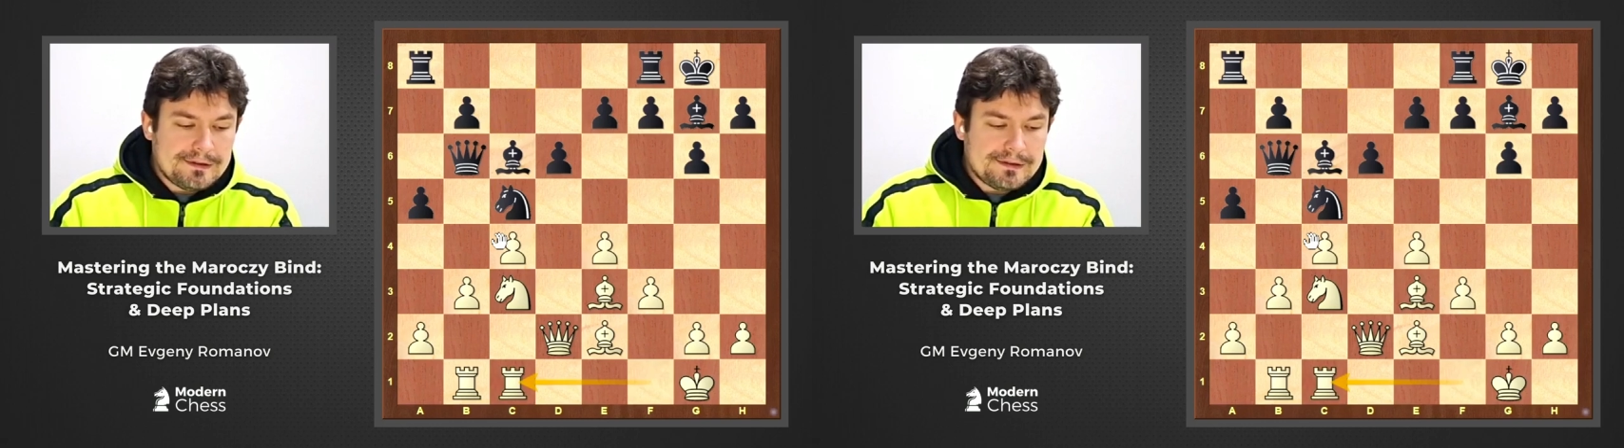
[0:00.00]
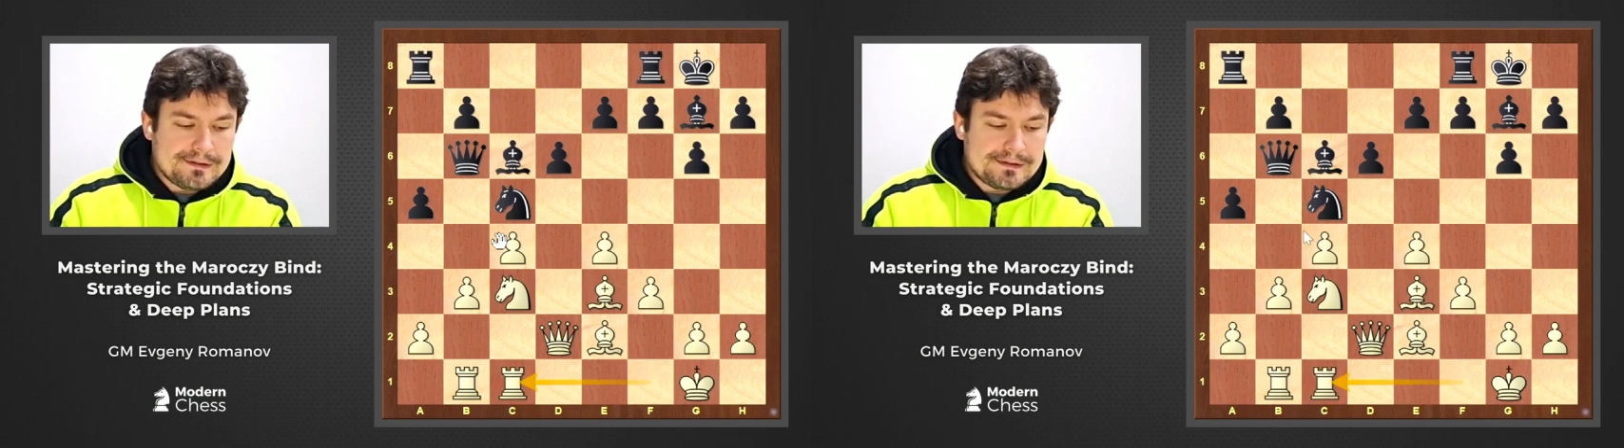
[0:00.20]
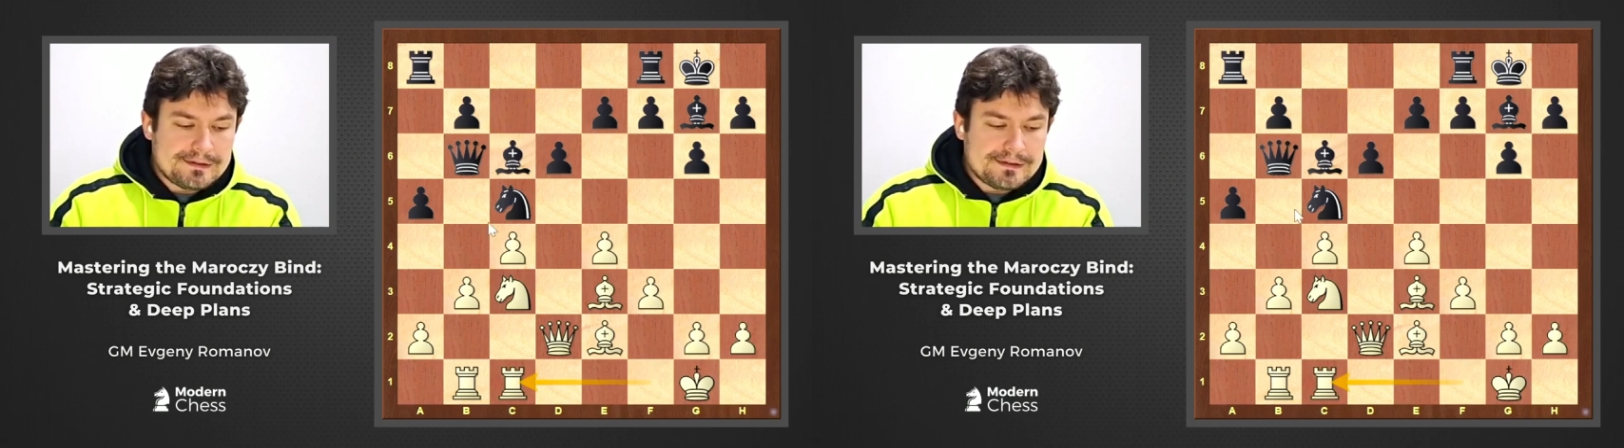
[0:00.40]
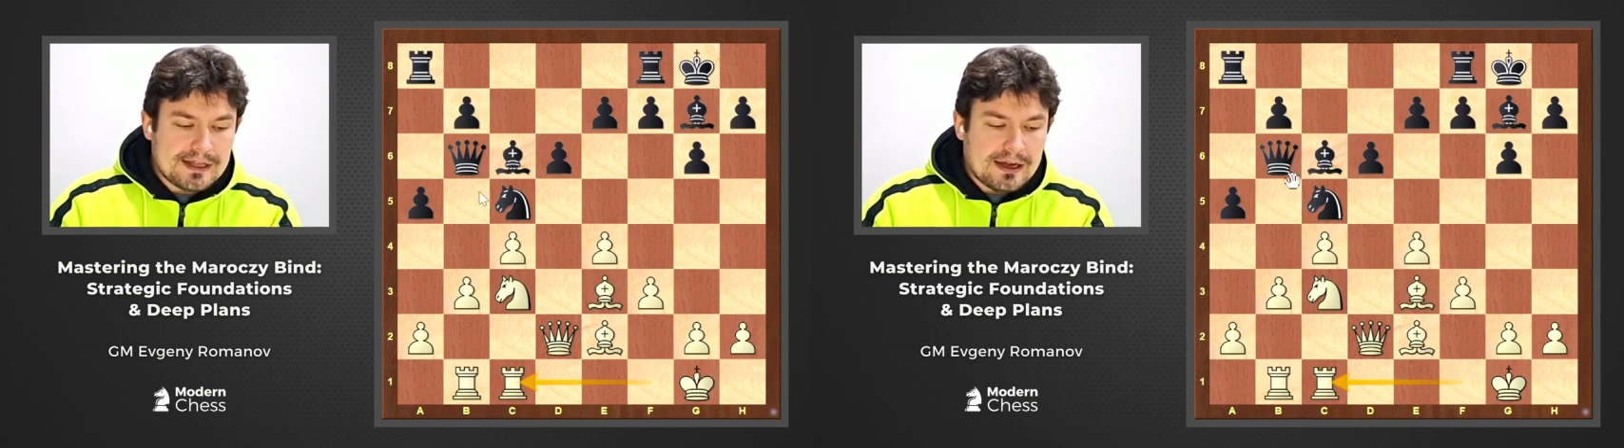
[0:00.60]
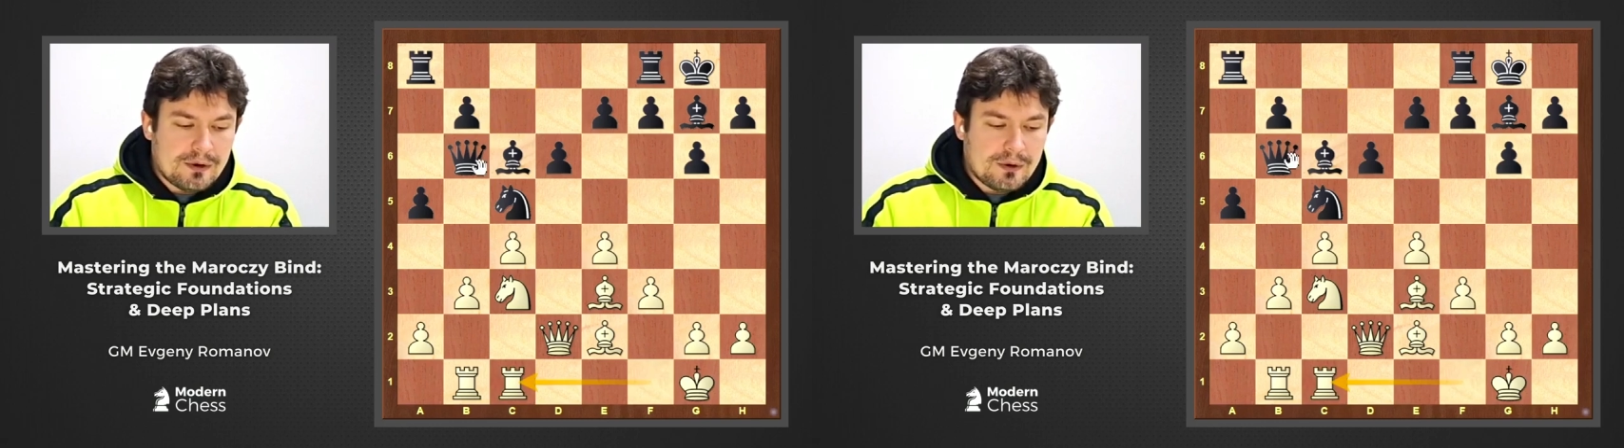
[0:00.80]

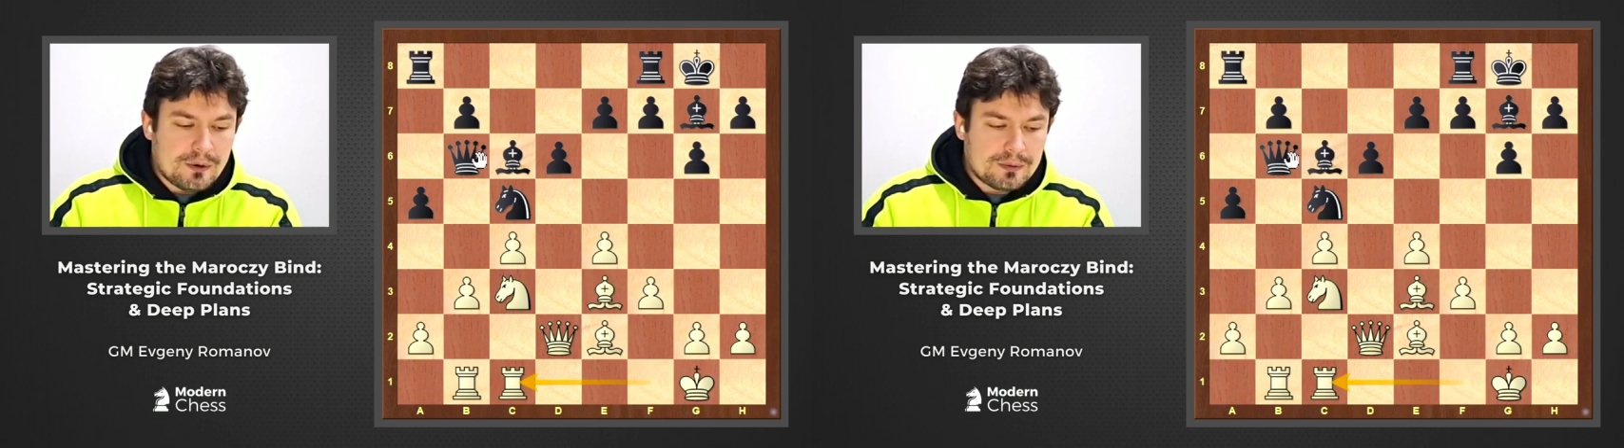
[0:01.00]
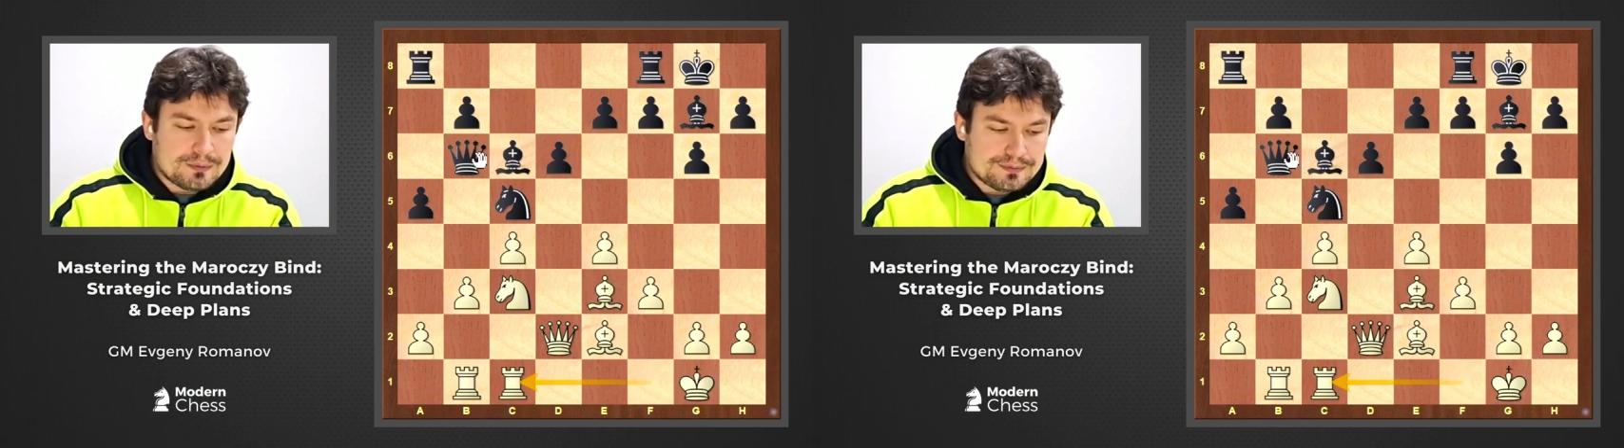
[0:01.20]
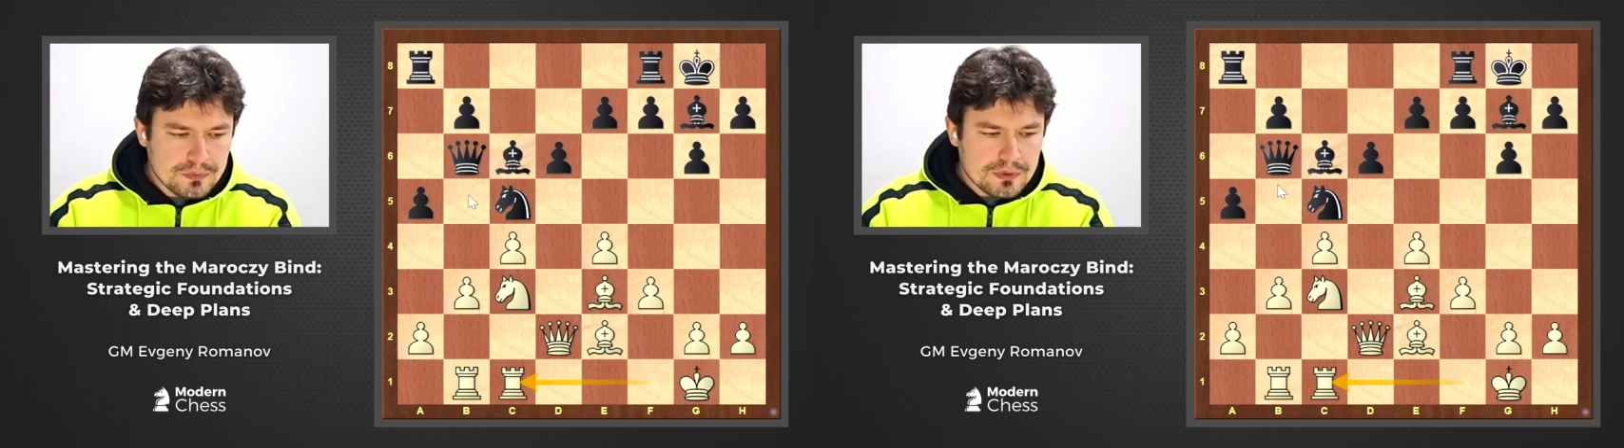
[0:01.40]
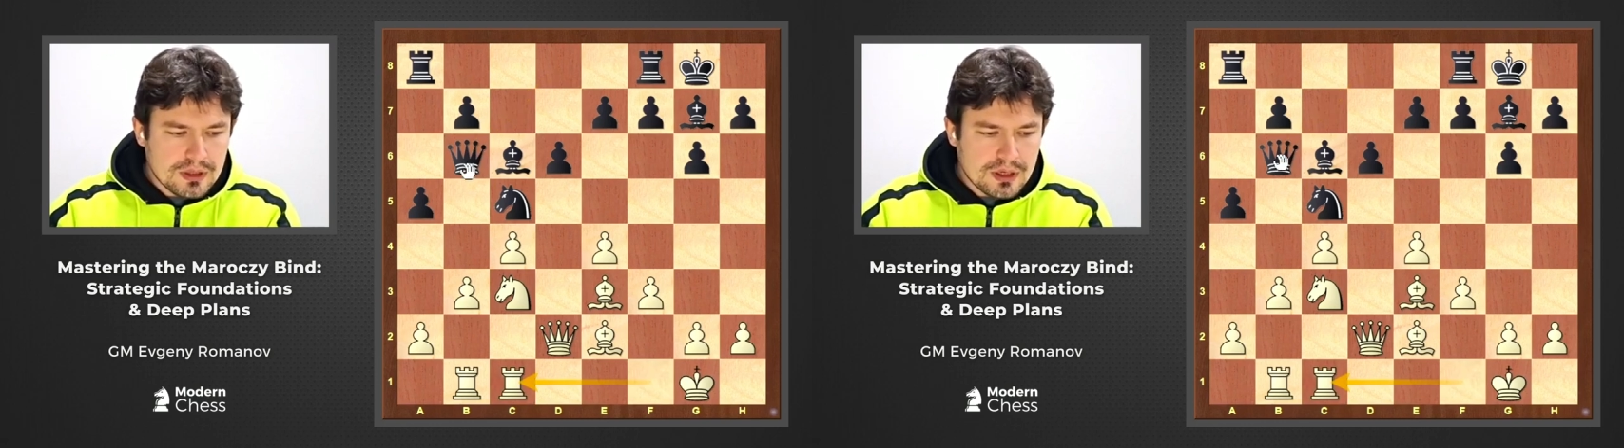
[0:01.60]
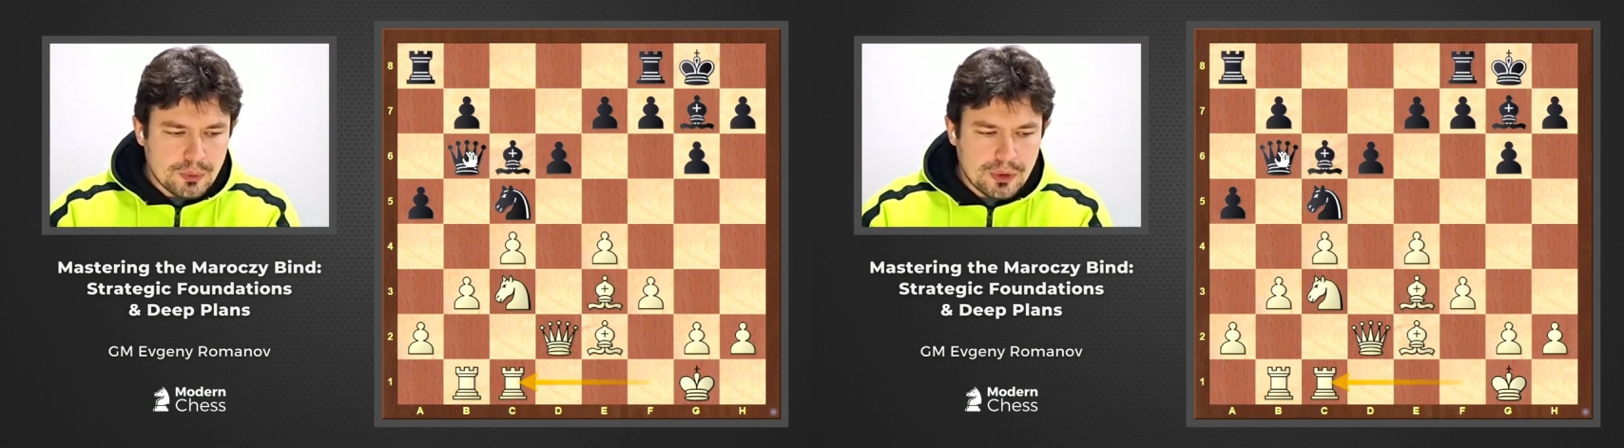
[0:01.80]
Now,
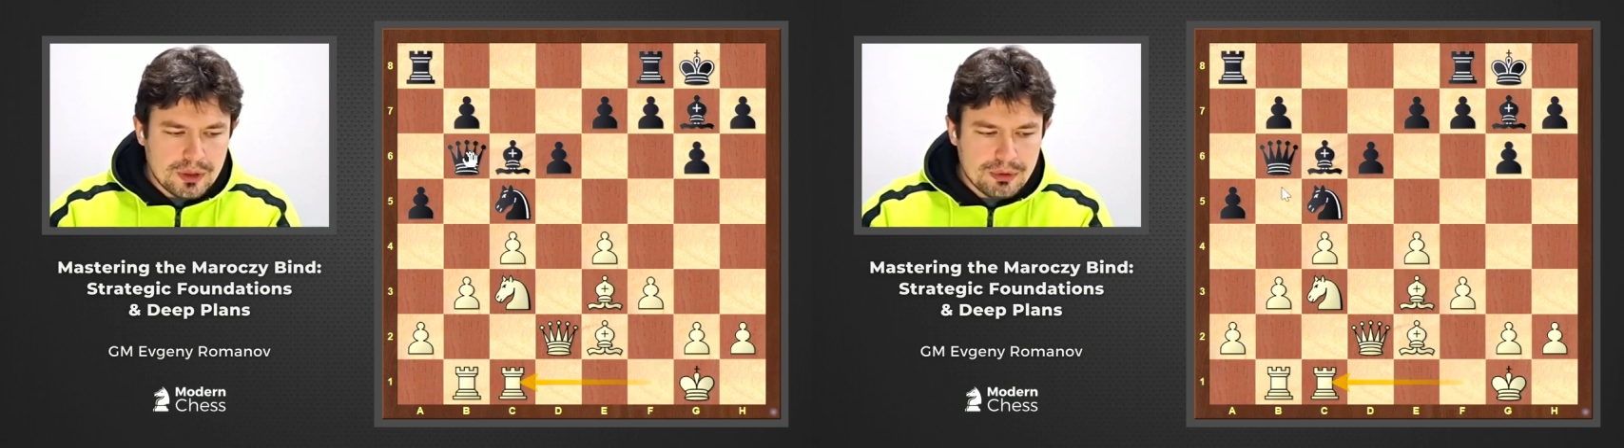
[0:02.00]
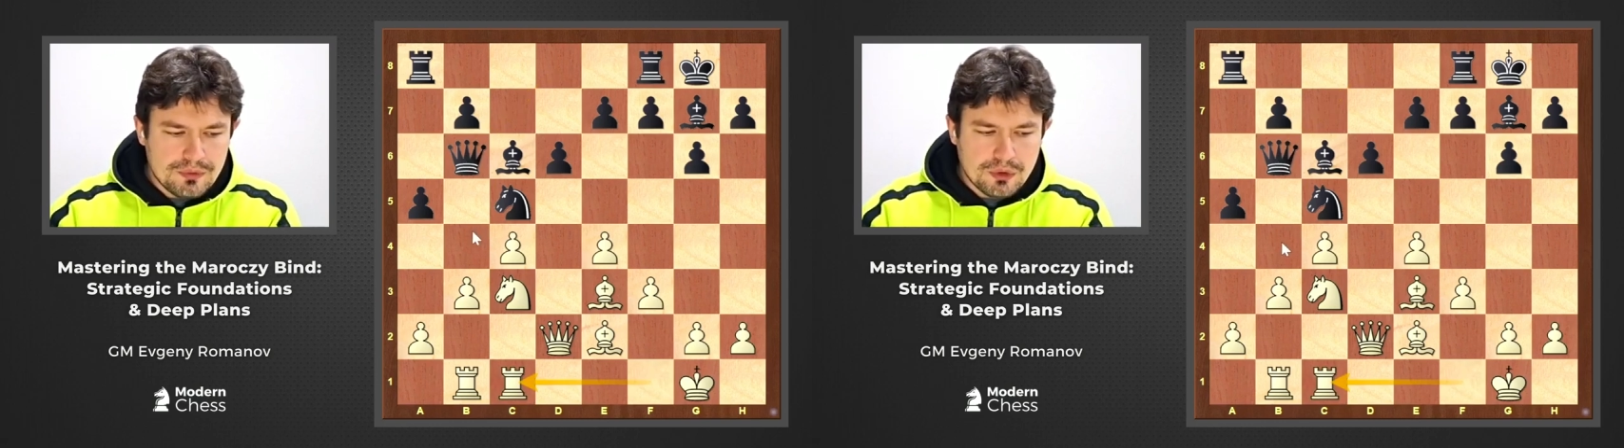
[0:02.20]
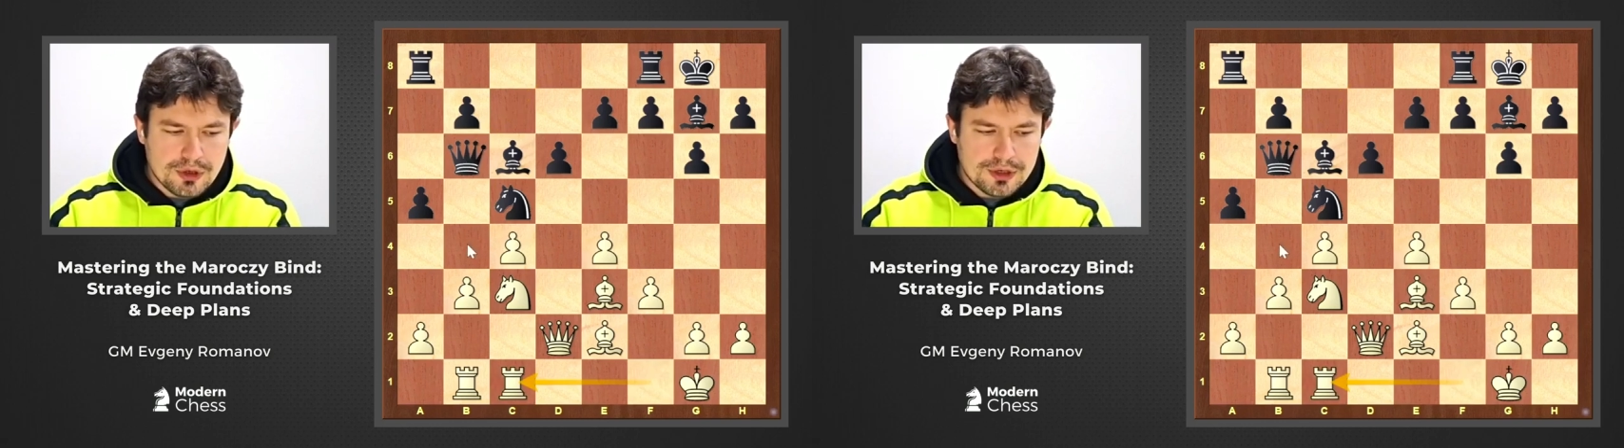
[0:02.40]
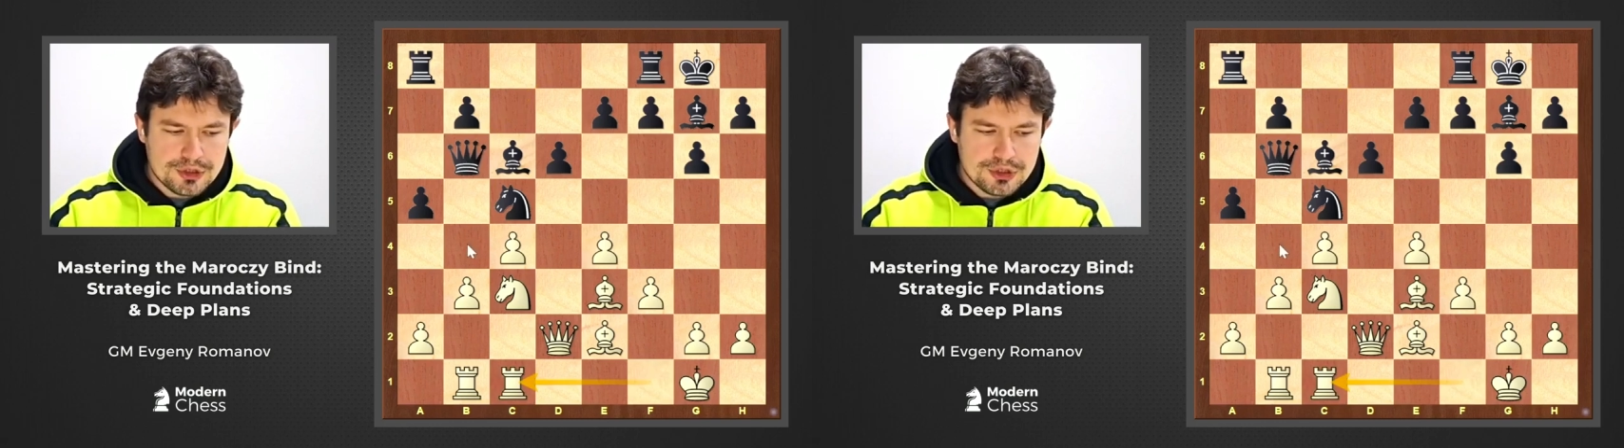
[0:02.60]
queen b4